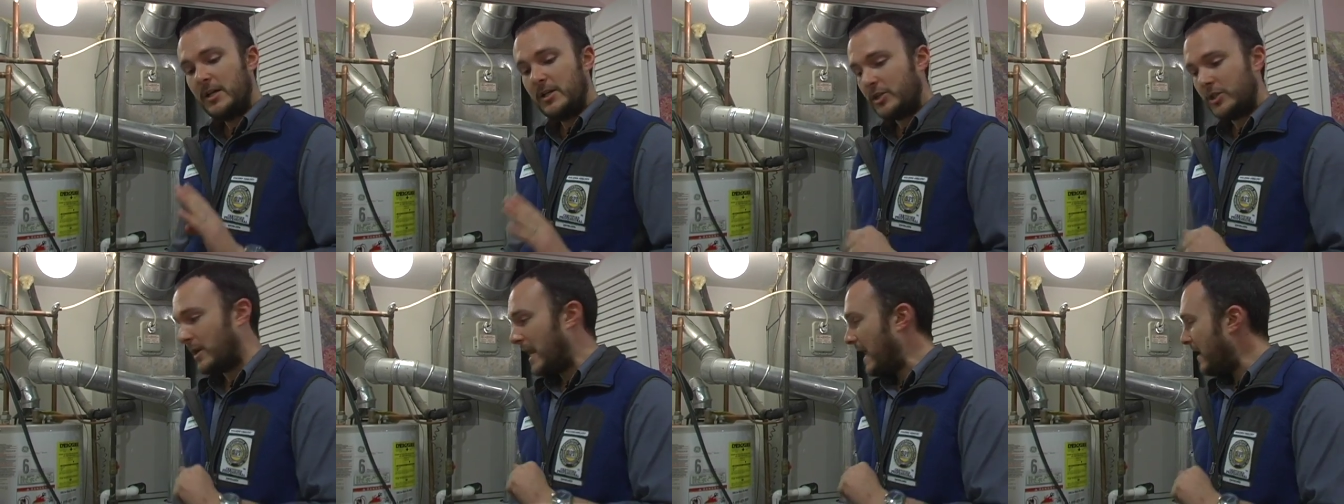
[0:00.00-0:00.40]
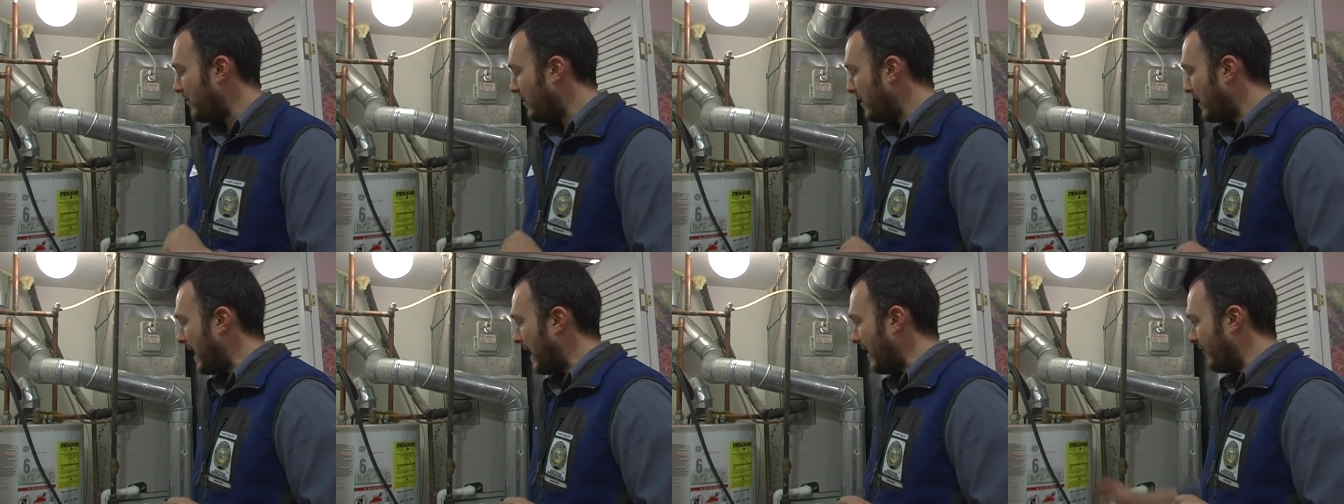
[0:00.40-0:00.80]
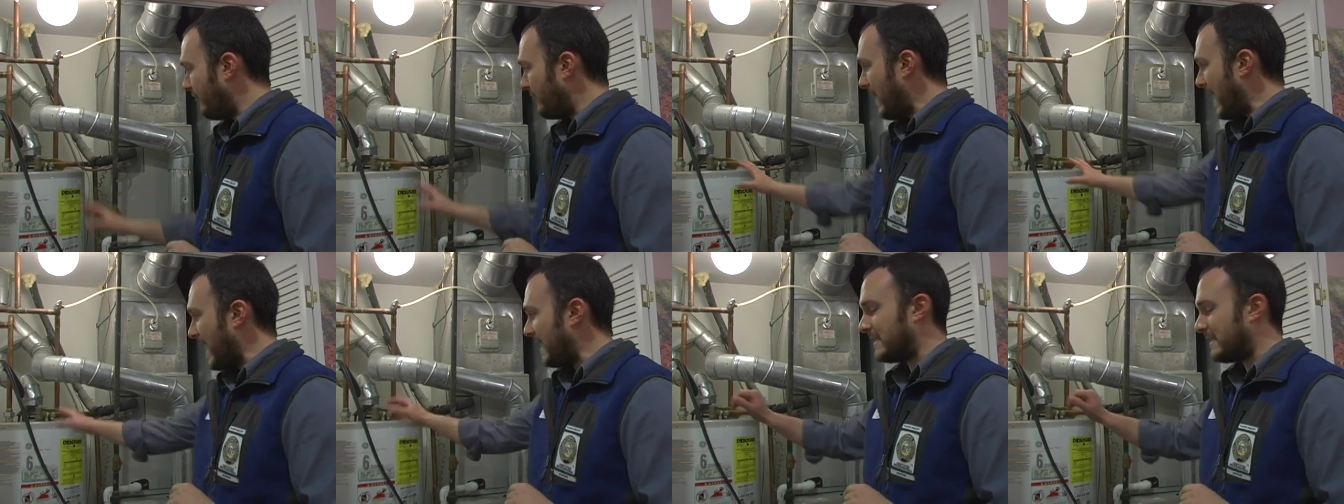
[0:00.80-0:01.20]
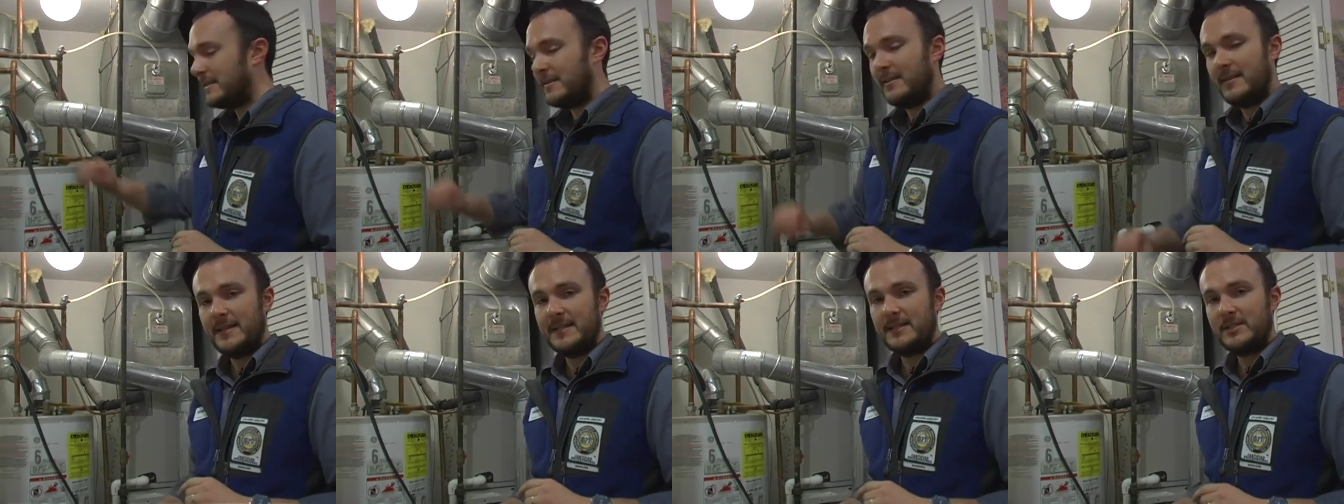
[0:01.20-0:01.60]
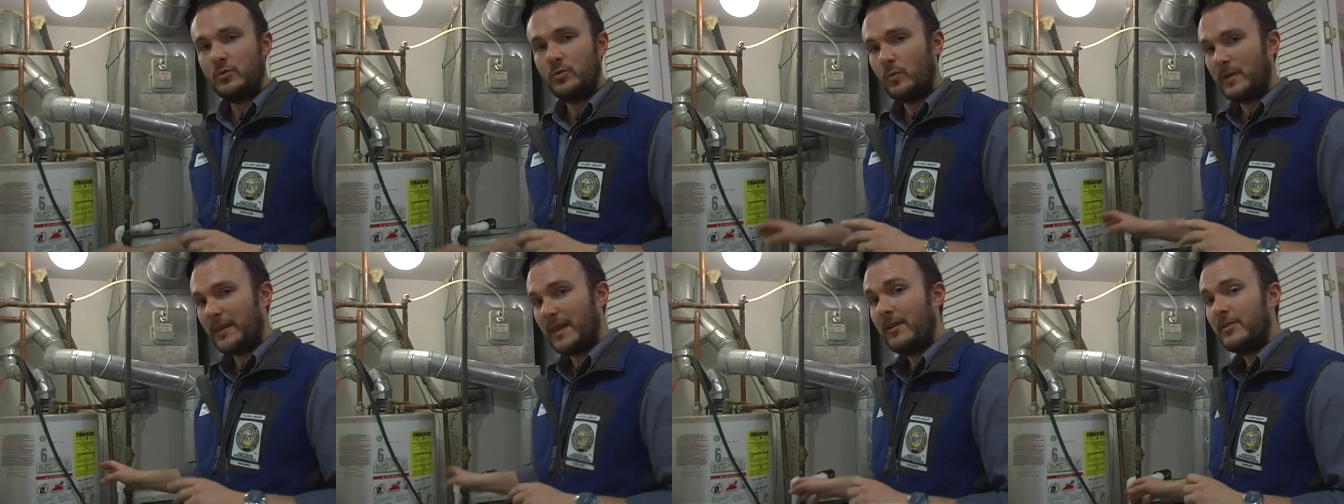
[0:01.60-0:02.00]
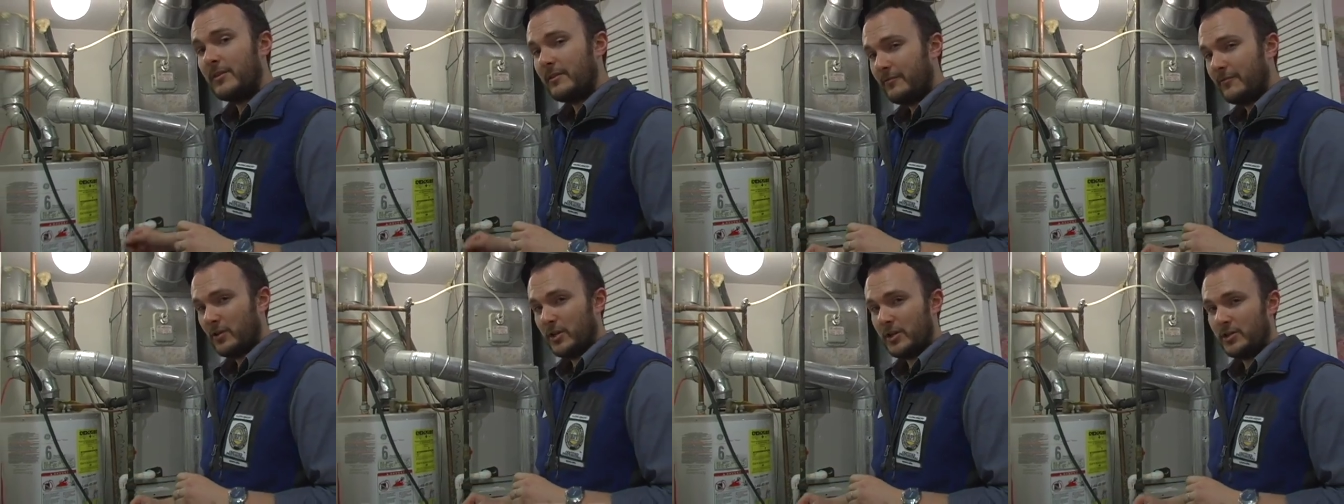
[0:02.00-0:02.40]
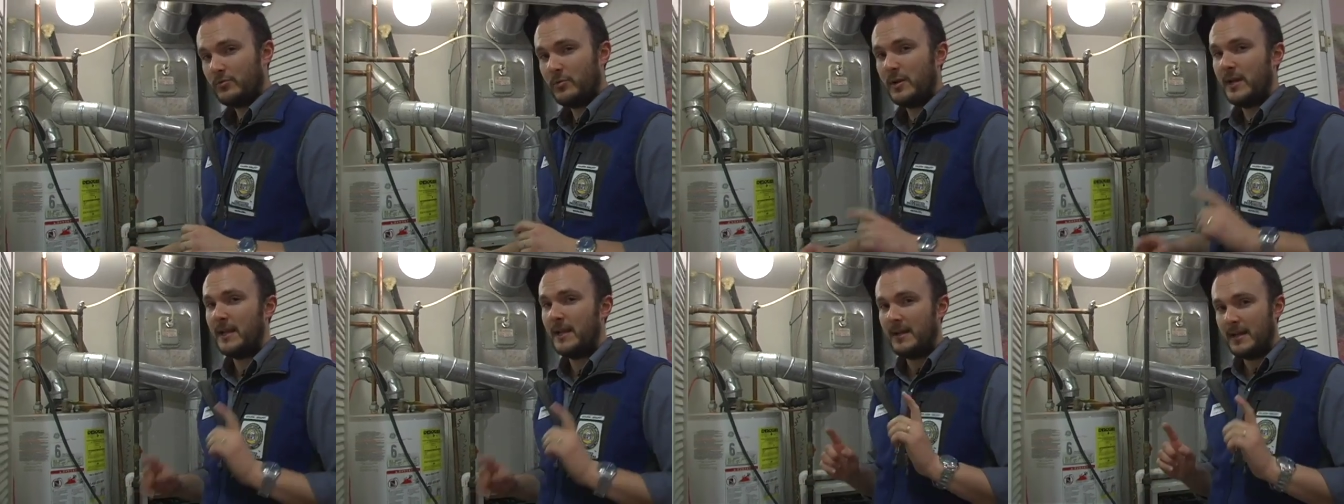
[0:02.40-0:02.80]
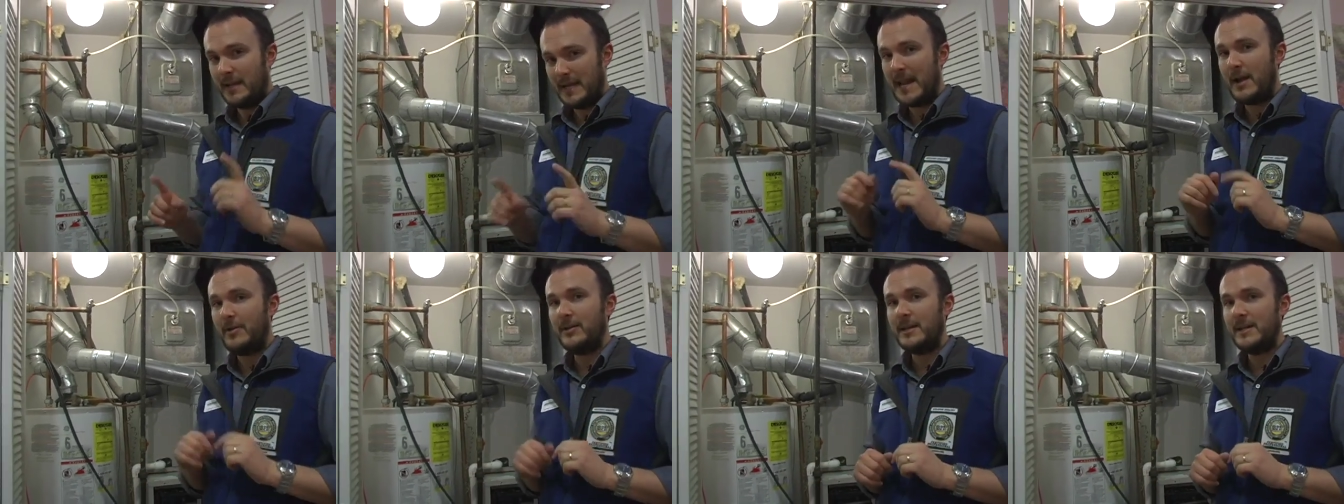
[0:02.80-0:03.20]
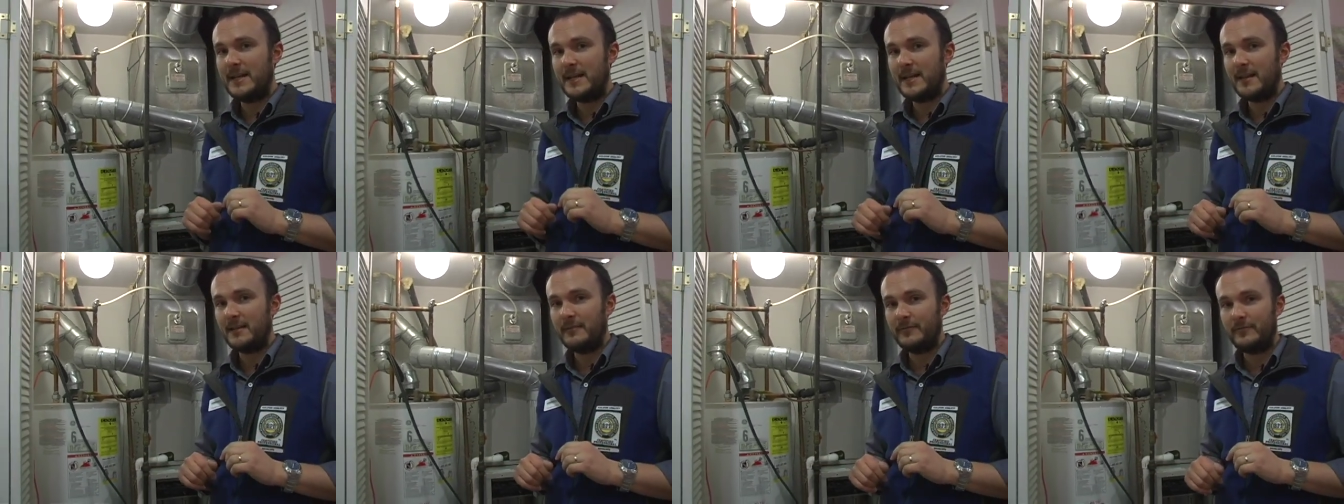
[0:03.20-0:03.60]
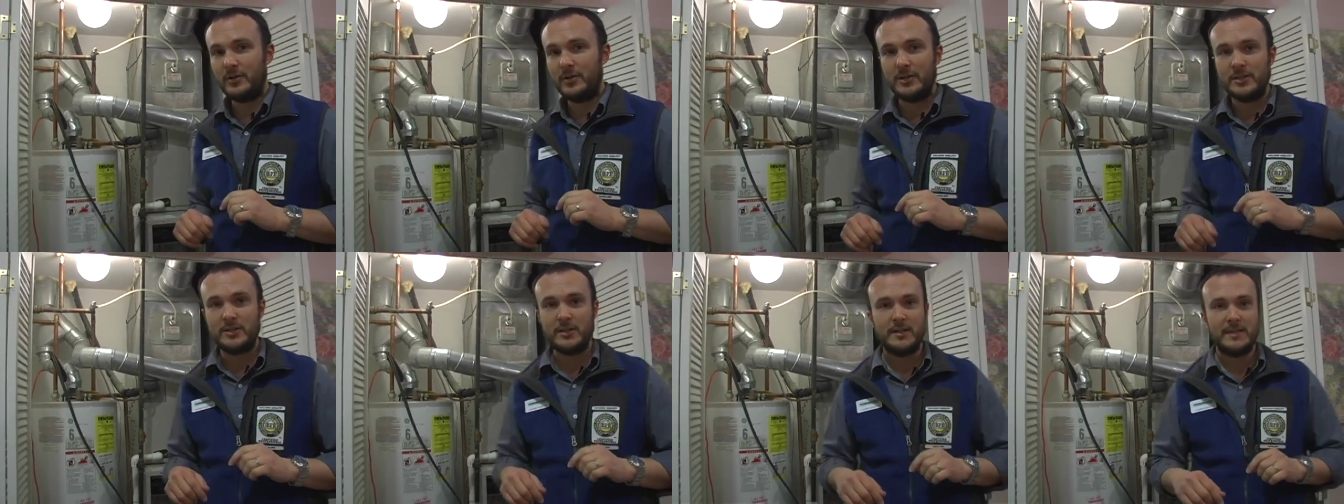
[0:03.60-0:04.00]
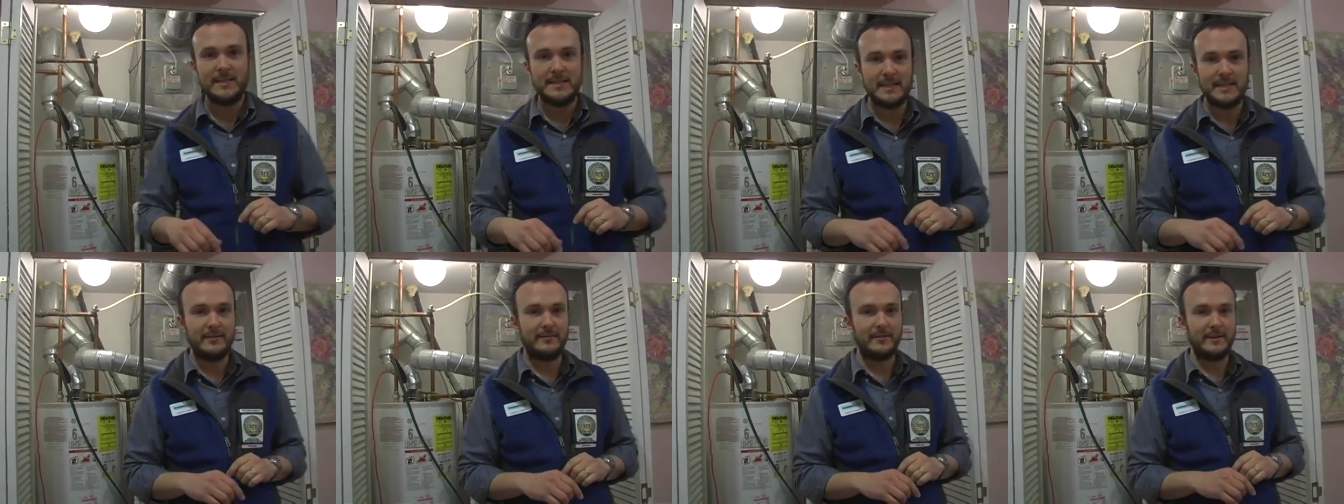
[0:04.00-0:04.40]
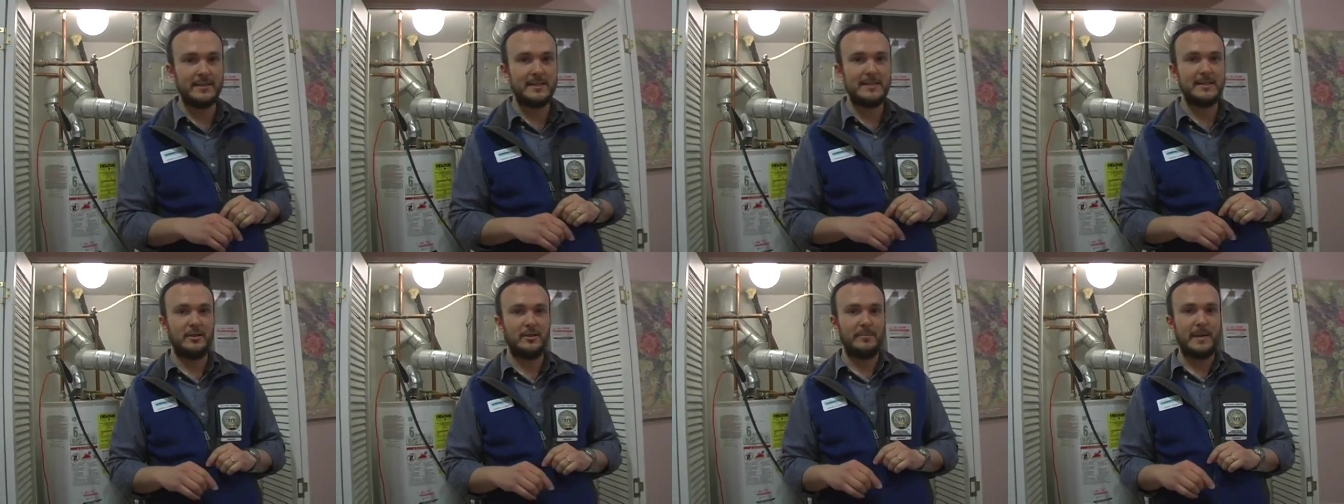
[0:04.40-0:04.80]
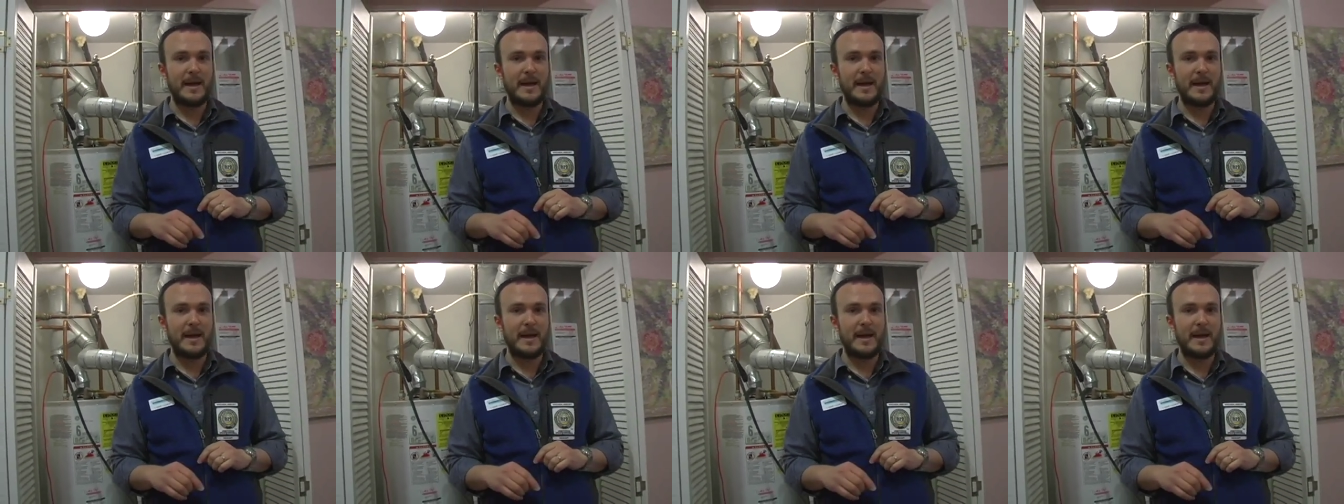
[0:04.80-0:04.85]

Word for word: So now I've passed this without the furnace running. Now I need to kick the furnace on to see if it still